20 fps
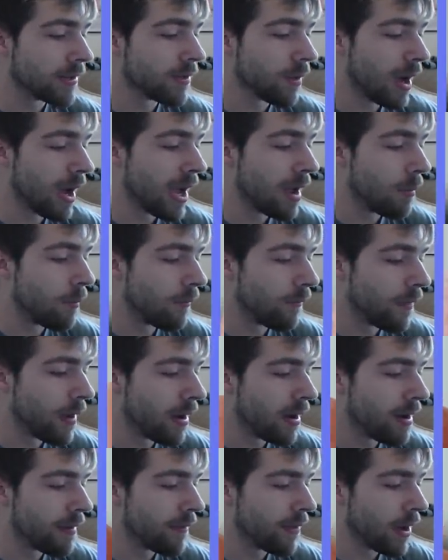so I am
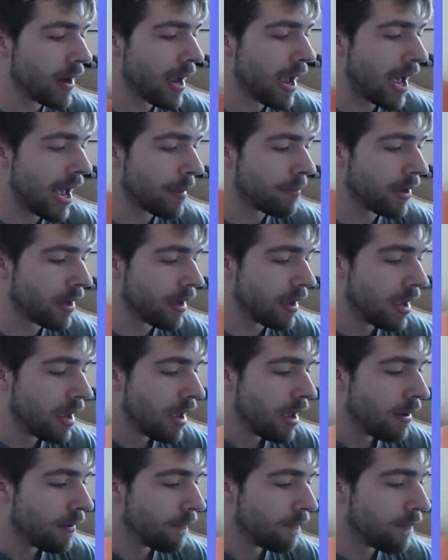very, very happy.
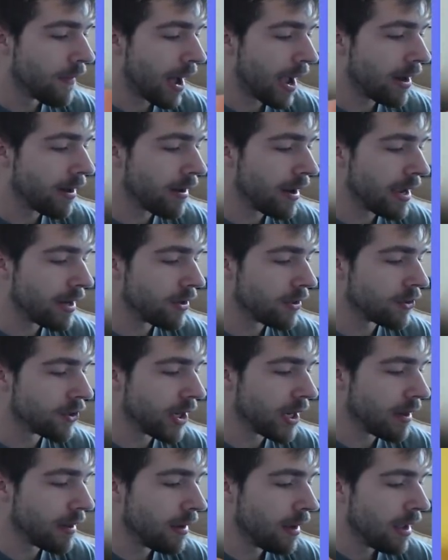Fire
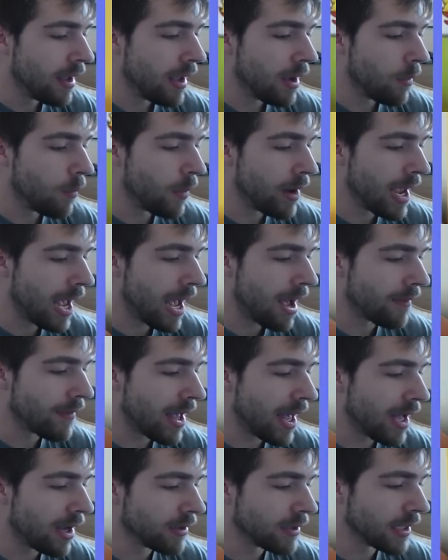Energy, we have
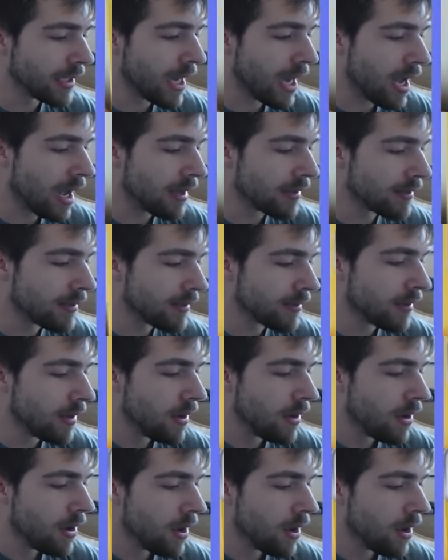Eldegoss,